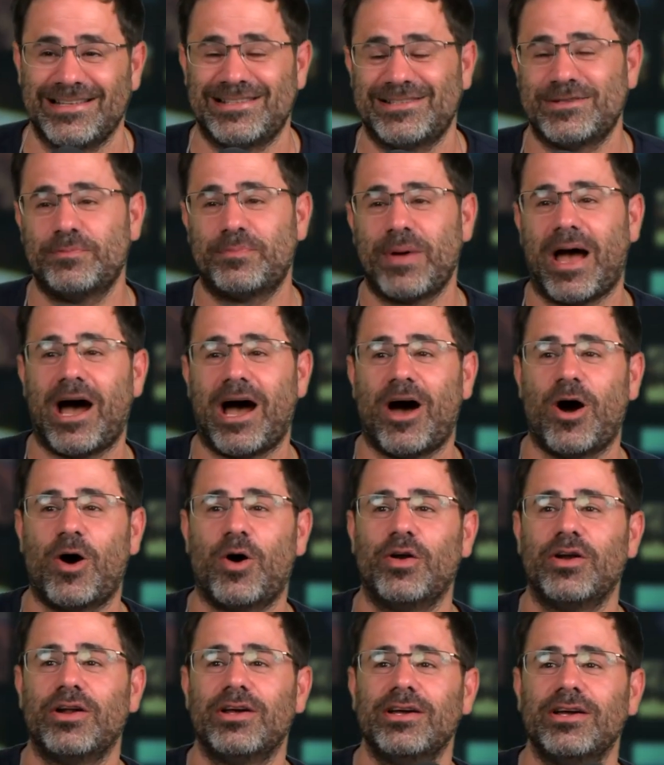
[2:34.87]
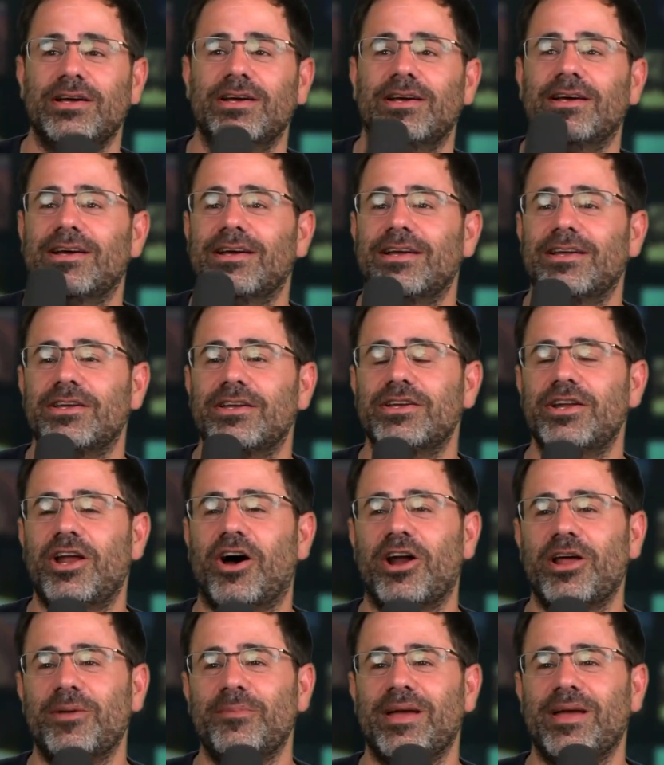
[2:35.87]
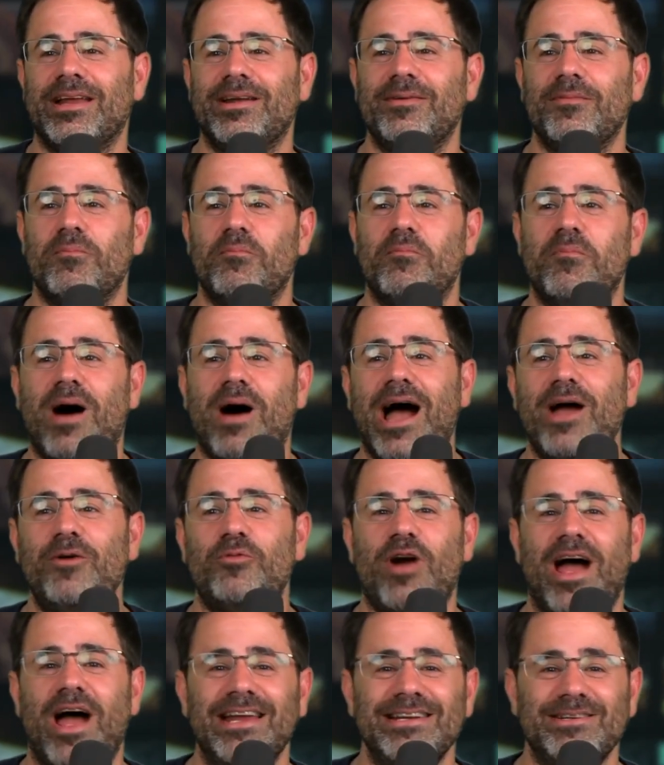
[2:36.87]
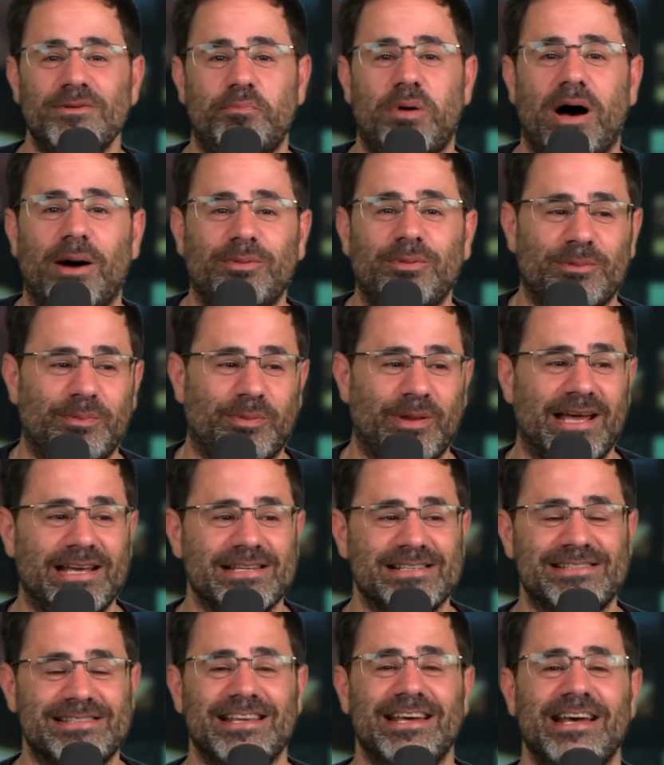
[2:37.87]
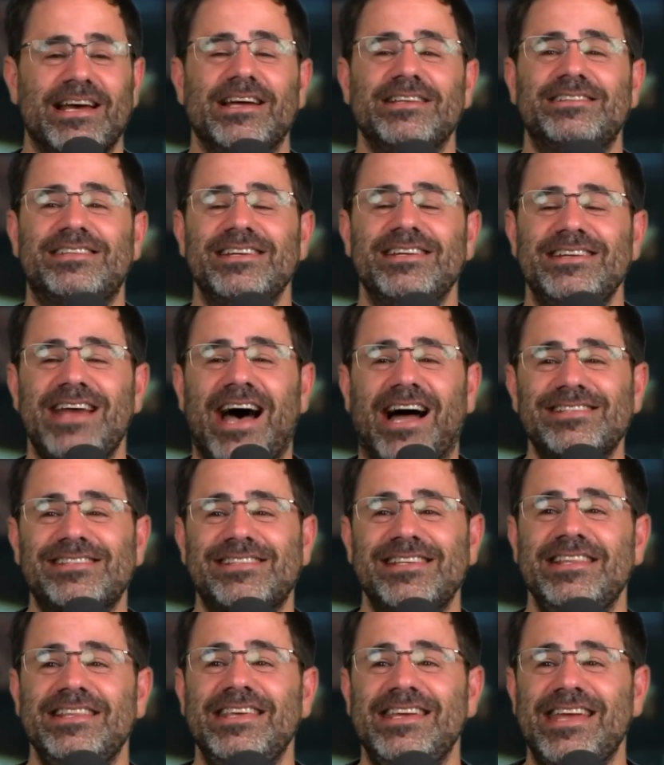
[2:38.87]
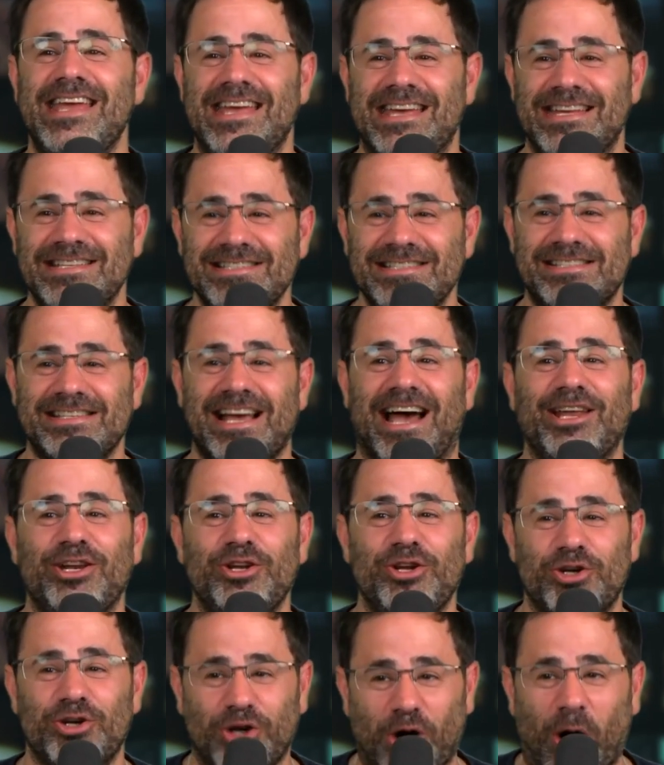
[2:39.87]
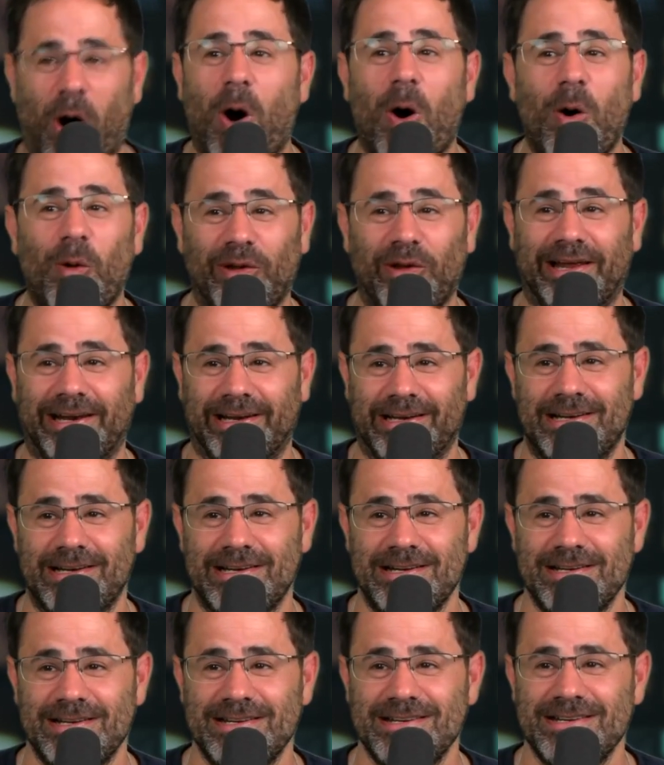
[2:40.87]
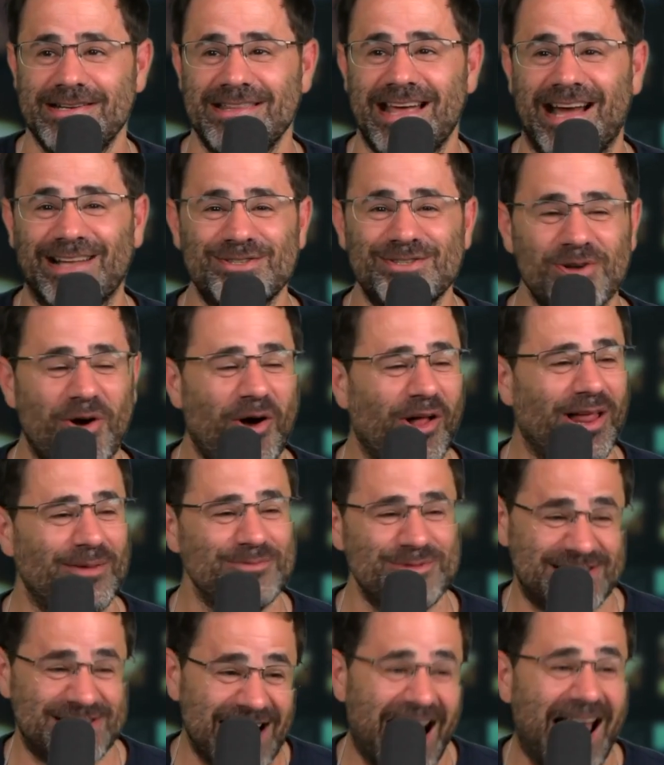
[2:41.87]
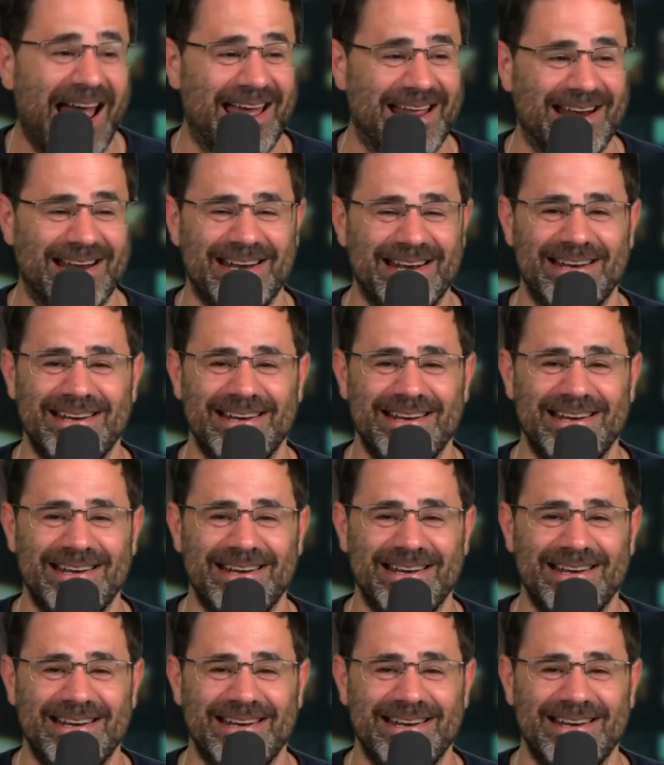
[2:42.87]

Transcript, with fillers: It's about, you know what I mean? My right in a public place to not see the inside of your colon. That's all I'm saying.